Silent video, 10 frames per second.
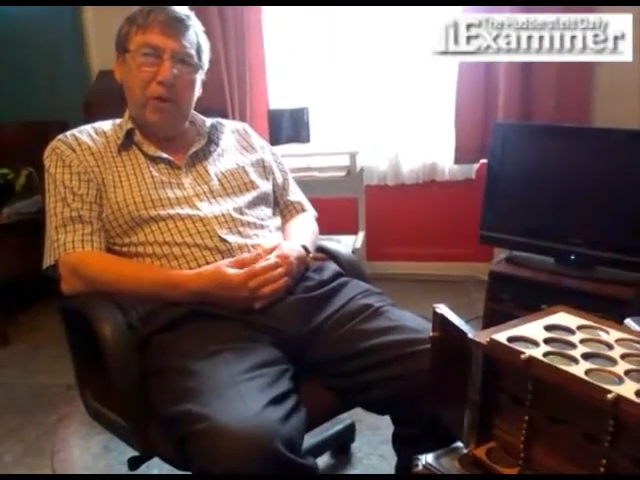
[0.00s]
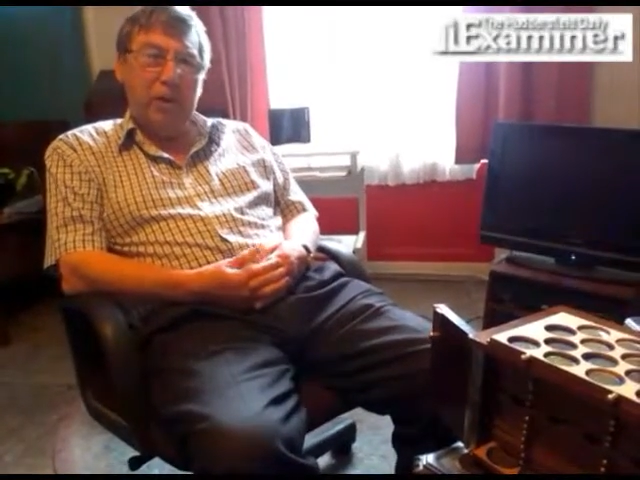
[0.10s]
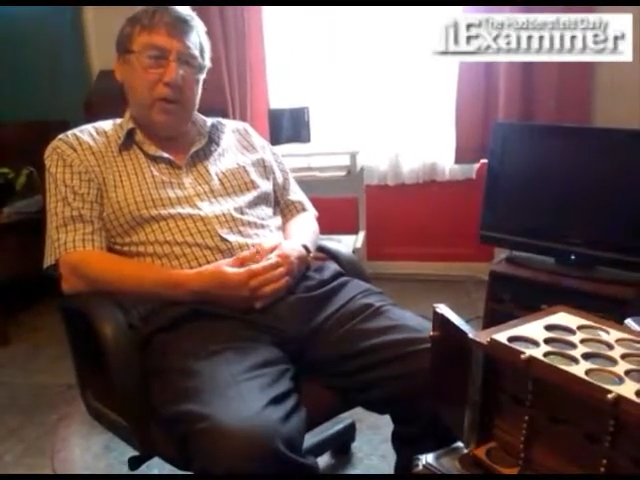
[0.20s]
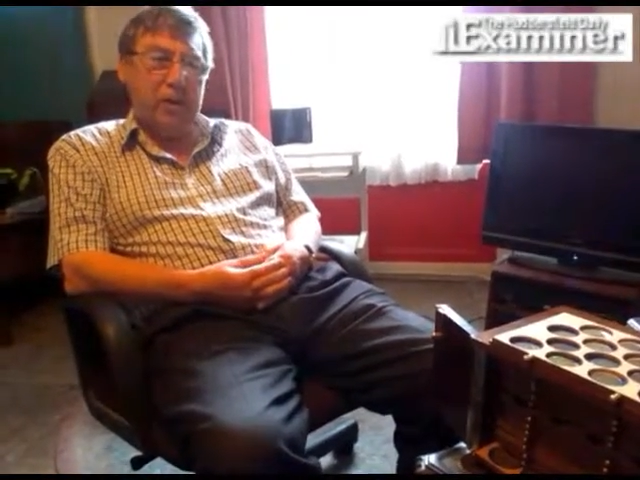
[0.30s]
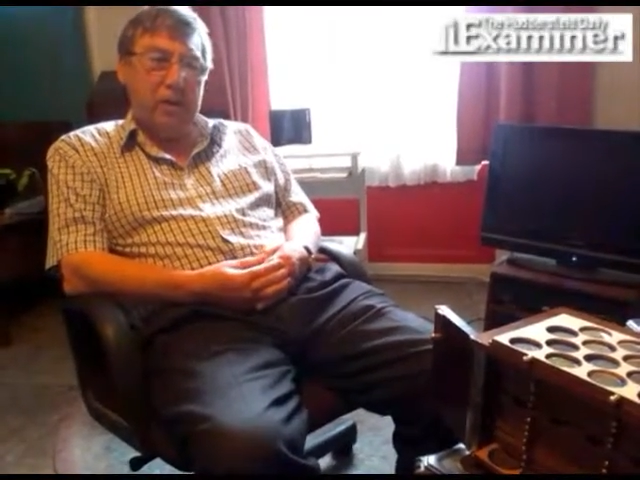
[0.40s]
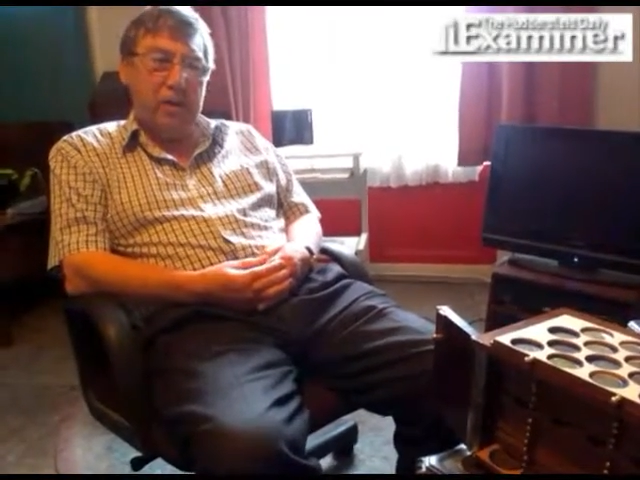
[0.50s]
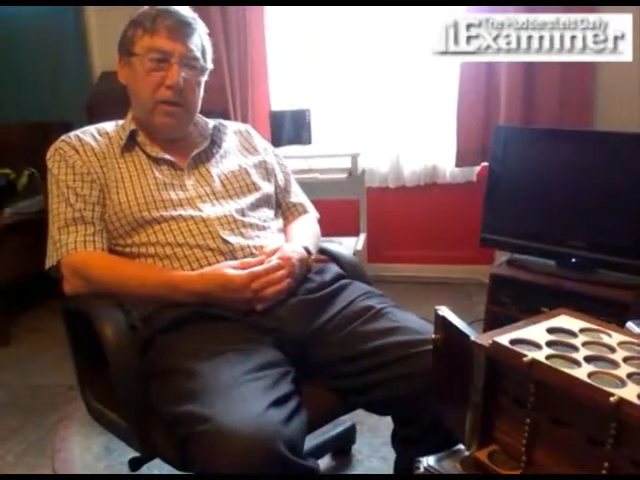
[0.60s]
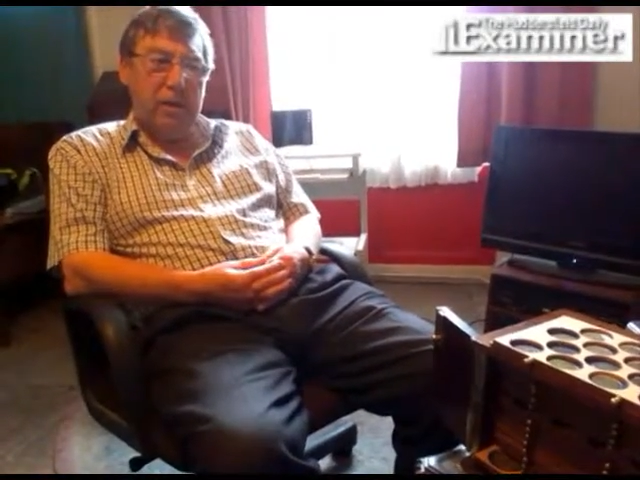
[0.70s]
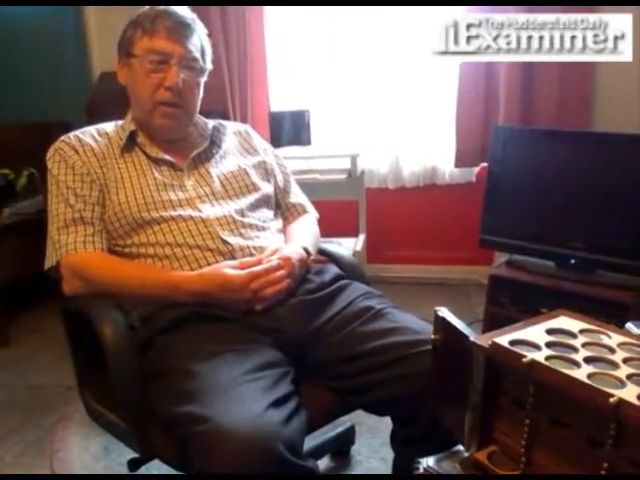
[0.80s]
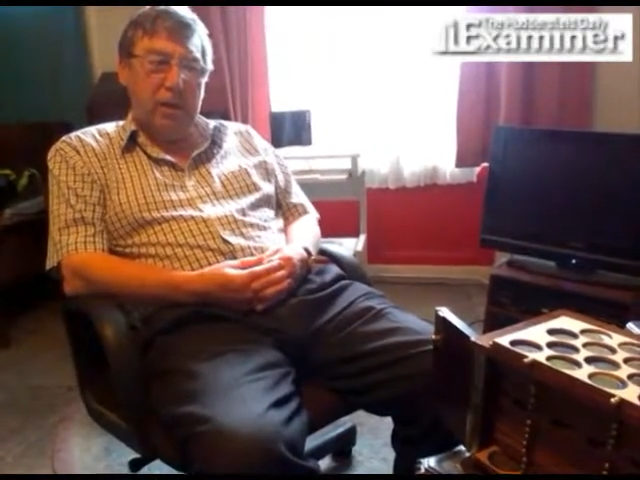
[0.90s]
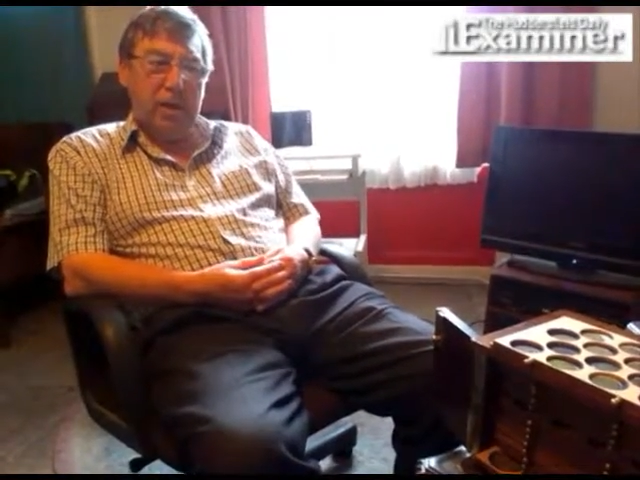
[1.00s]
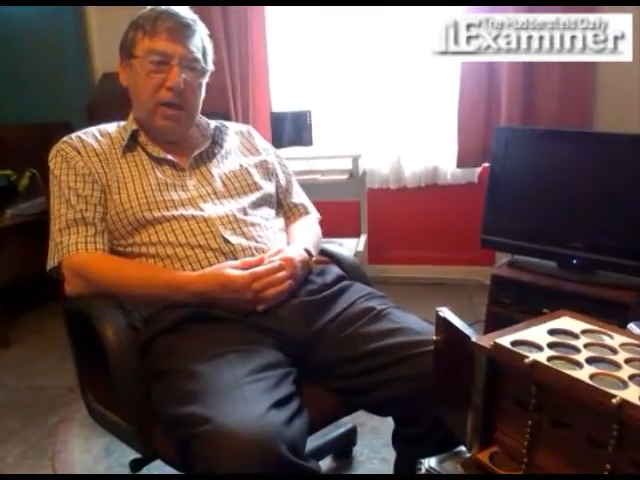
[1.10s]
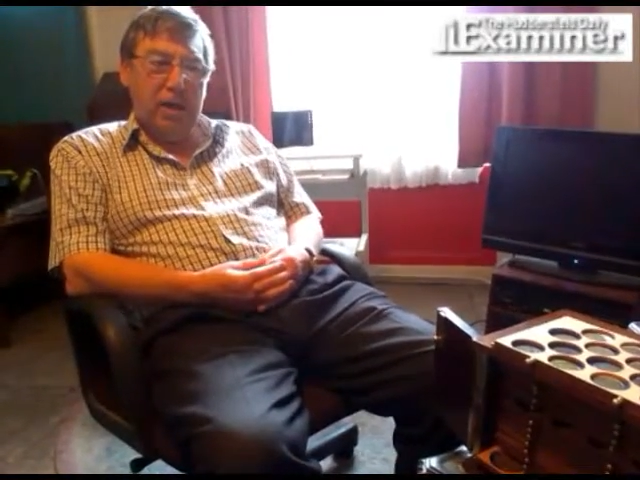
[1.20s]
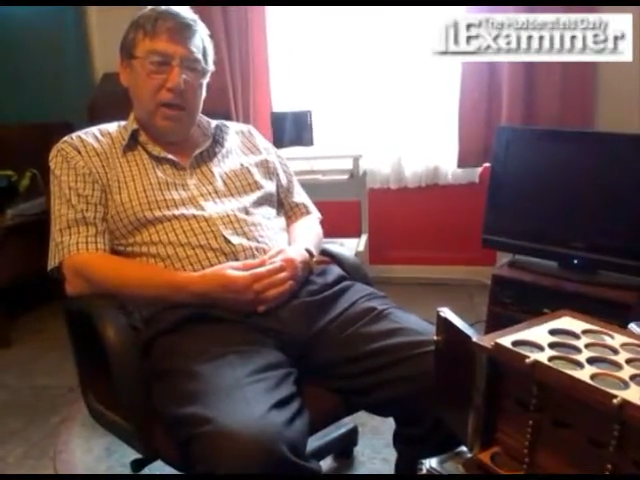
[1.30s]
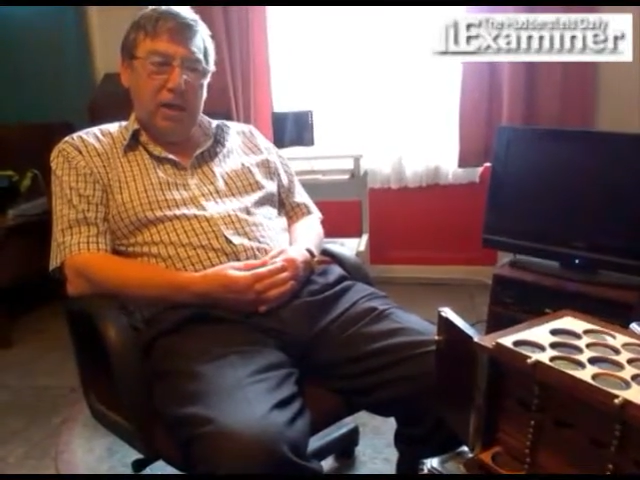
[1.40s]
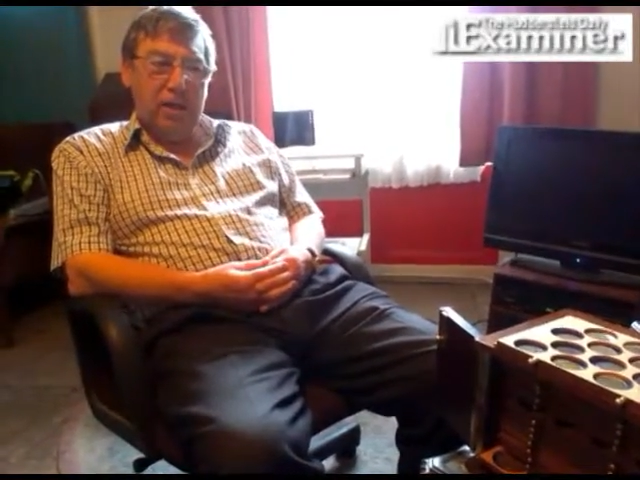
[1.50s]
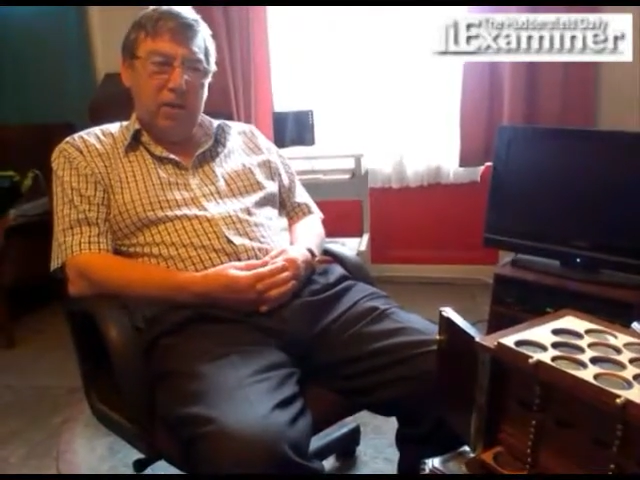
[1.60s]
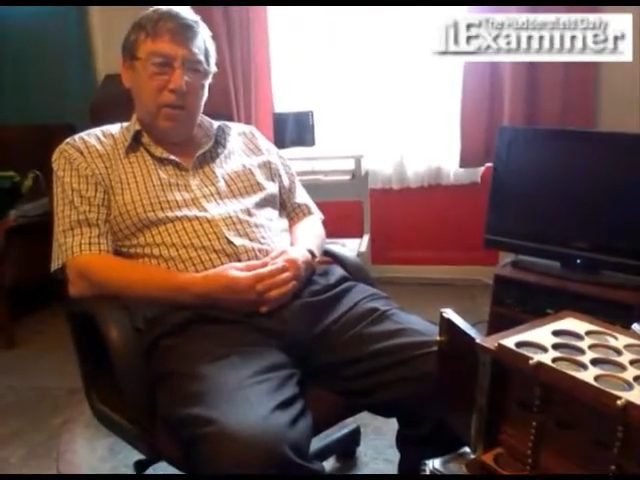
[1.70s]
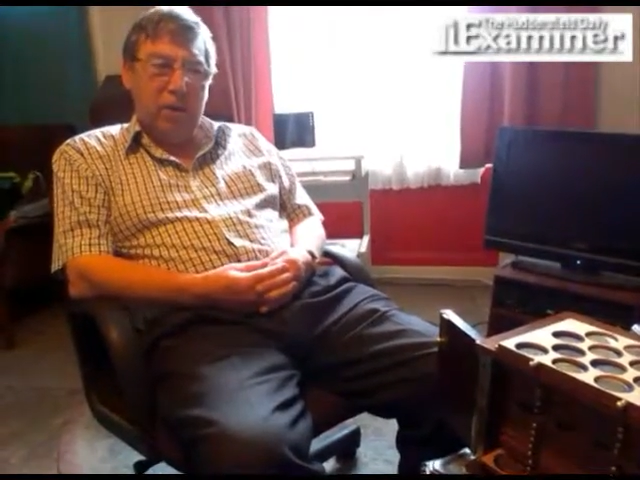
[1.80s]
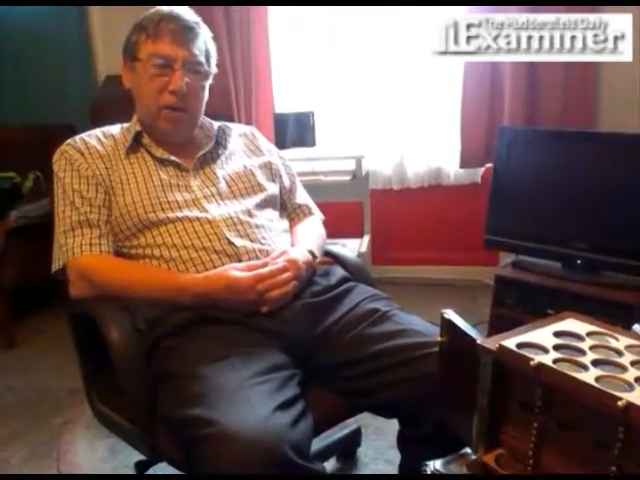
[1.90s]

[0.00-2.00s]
that we